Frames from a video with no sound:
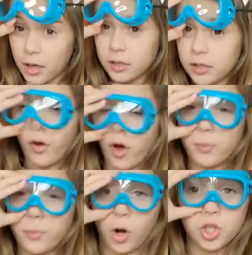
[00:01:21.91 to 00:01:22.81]
Develop
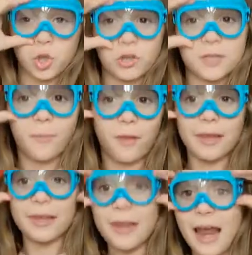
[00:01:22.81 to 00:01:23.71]
your children's
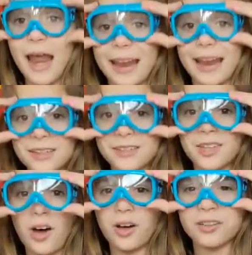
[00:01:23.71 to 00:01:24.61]
brain,
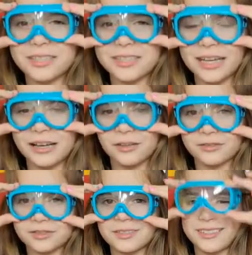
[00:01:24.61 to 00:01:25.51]
hands-on
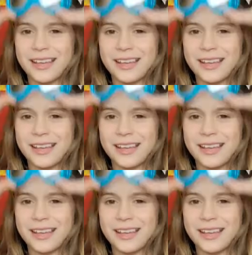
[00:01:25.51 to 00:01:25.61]
skills.